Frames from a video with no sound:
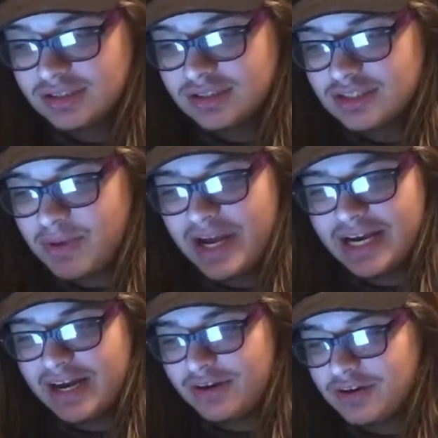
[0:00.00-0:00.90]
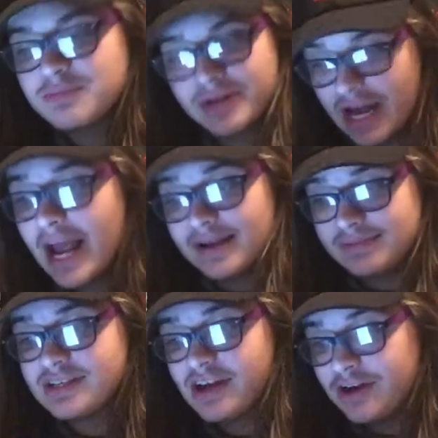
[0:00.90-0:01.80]
spelling errors, but I am
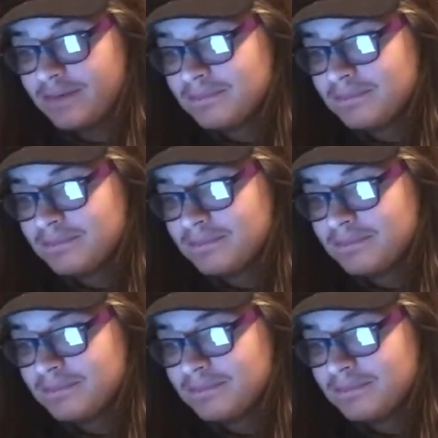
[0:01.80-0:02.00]
scared.